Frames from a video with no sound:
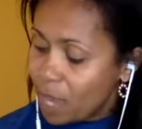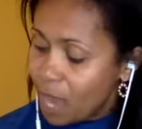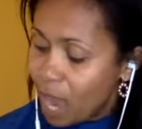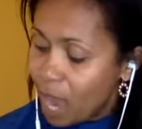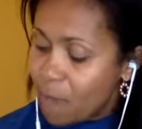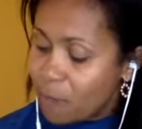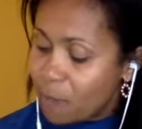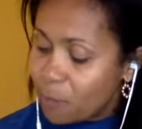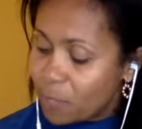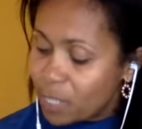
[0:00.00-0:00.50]

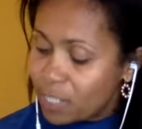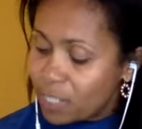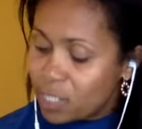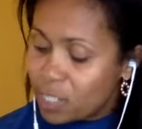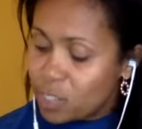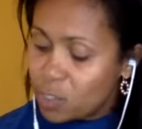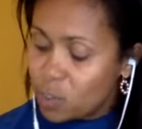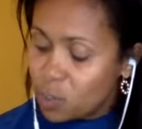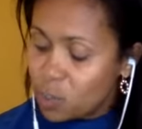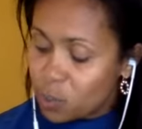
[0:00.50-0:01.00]
I pray
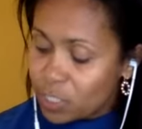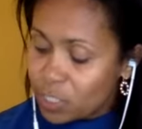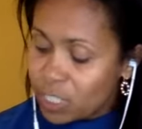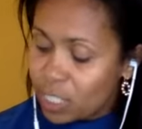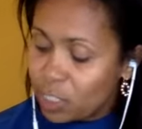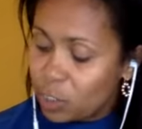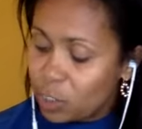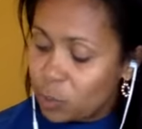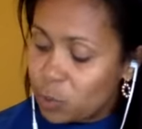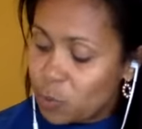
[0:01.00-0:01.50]
that you
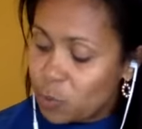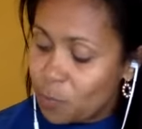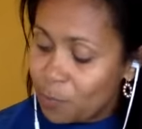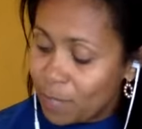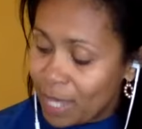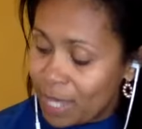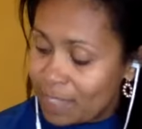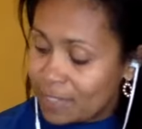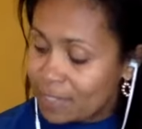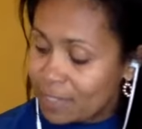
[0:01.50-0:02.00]
continue to
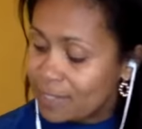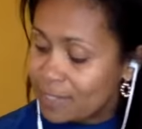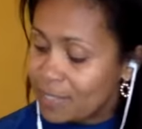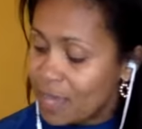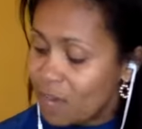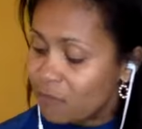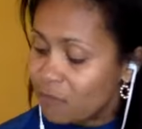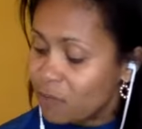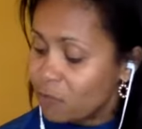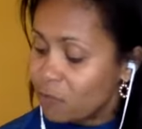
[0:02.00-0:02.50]
bless the
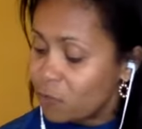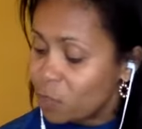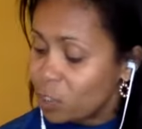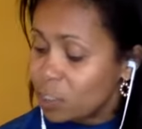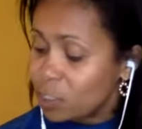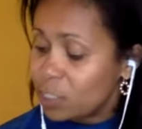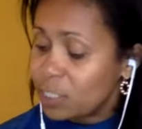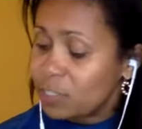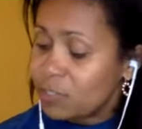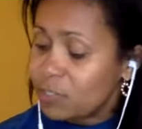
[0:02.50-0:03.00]
staff and
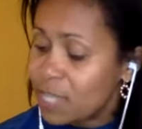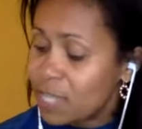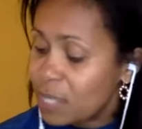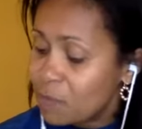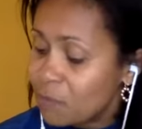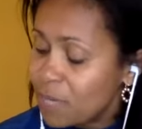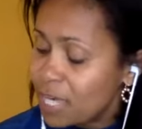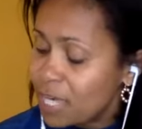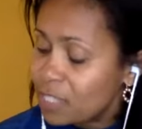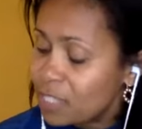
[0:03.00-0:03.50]
volunteers
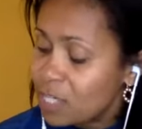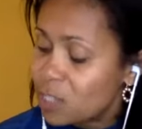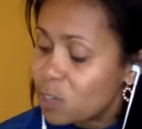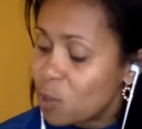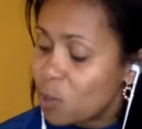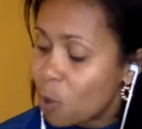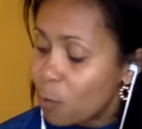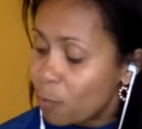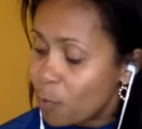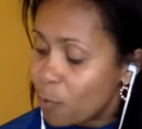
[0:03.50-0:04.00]
that make
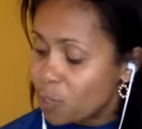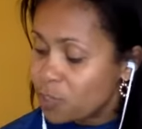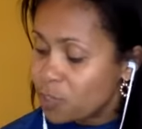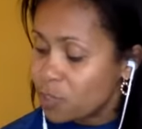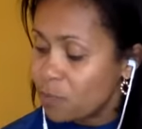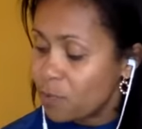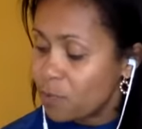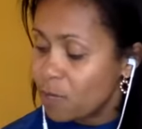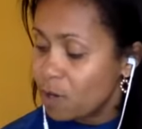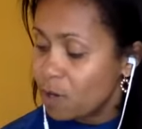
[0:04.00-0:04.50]
this all
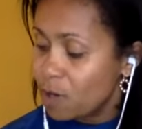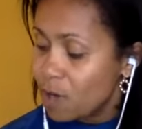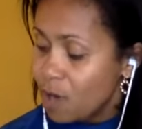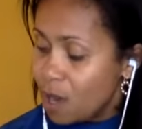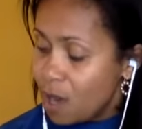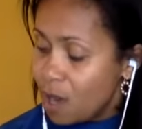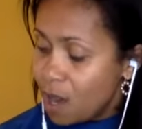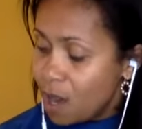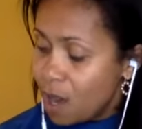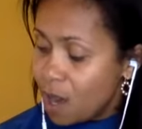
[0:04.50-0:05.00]
possible.
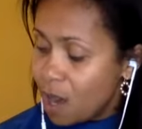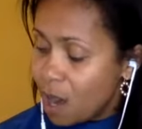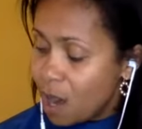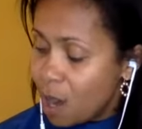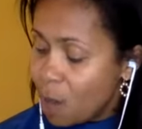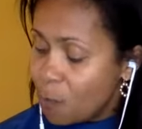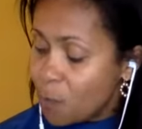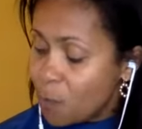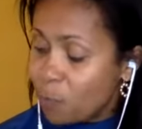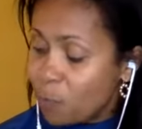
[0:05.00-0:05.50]

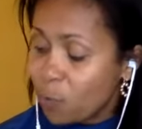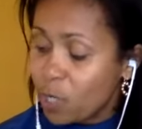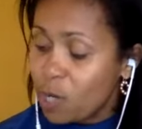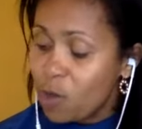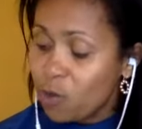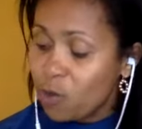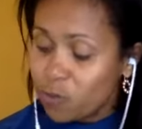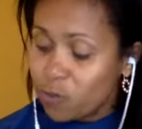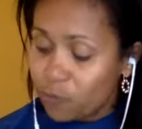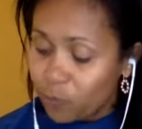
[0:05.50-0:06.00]
We pray
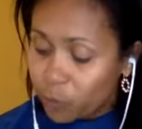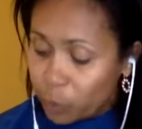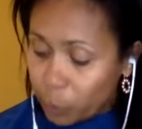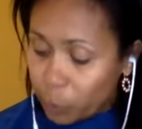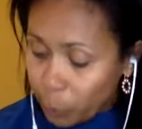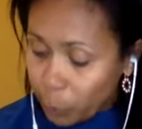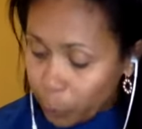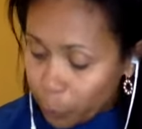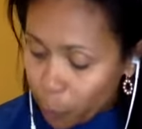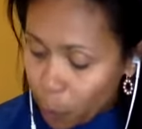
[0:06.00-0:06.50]
also for
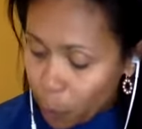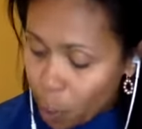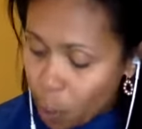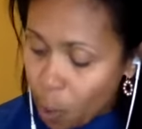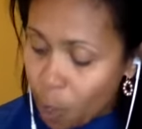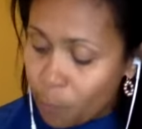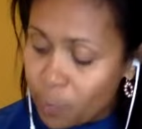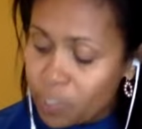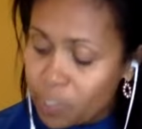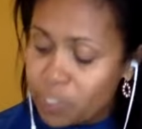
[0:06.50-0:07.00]
the
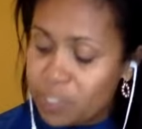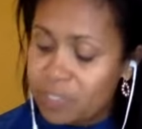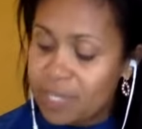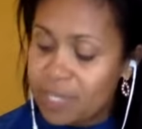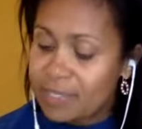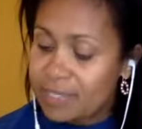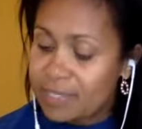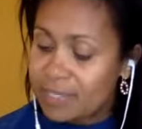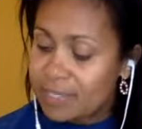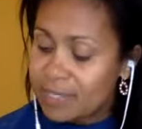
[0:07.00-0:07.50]
newcomers
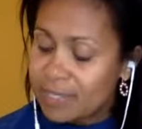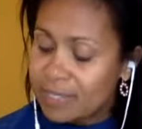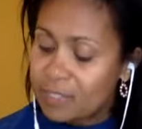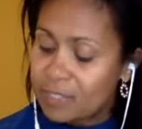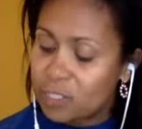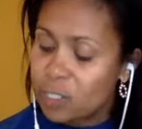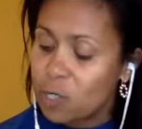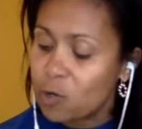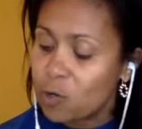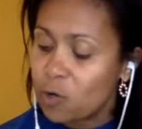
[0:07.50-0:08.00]
and
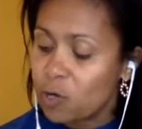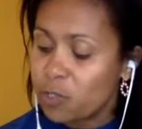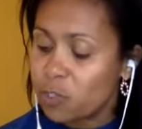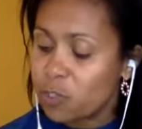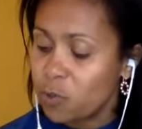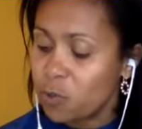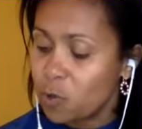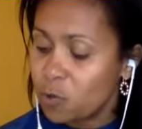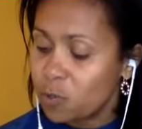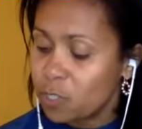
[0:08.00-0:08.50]
seasons
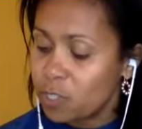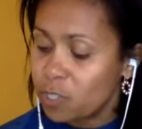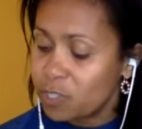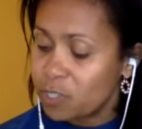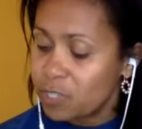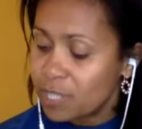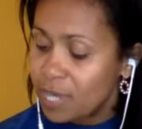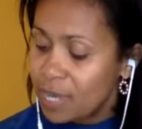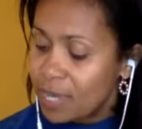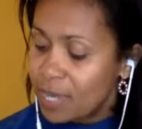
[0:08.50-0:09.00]

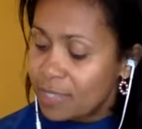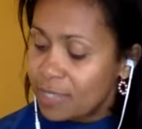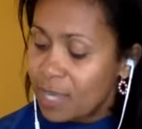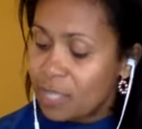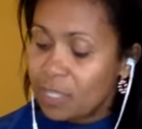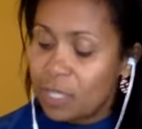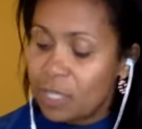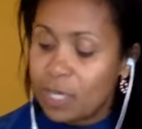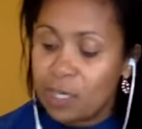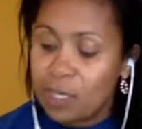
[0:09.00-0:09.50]
crossroaders,
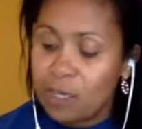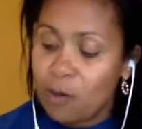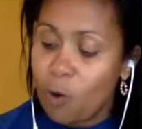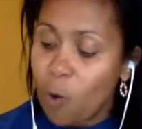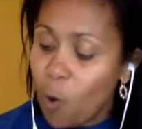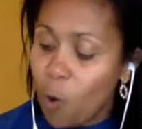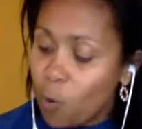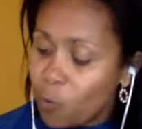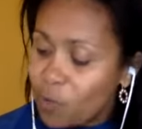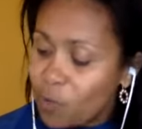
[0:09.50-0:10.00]
that they
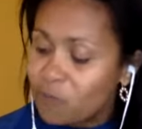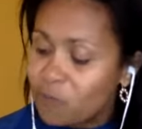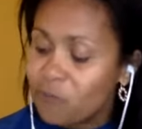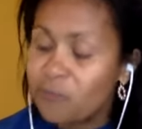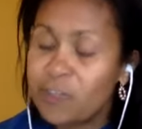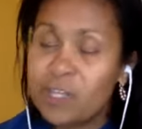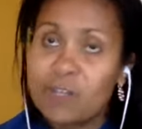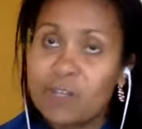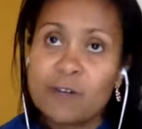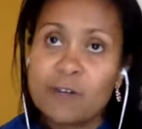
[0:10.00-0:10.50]
all will
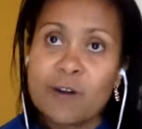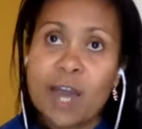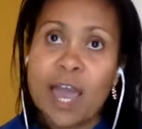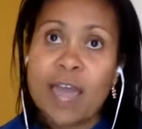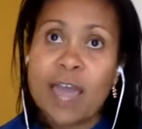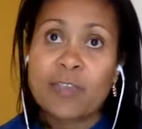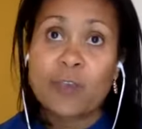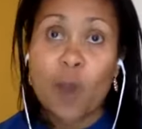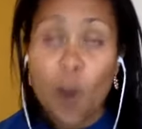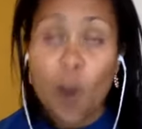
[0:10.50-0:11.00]
feel
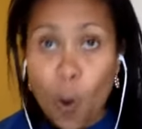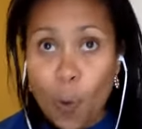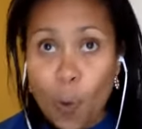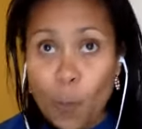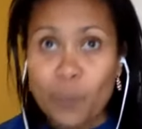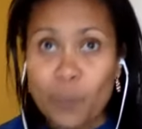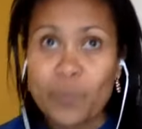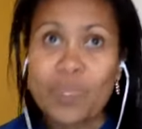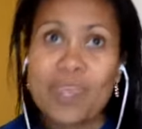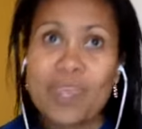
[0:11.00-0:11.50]
at
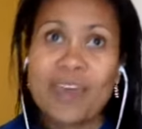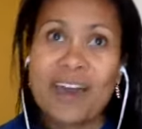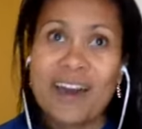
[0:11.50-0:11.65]
home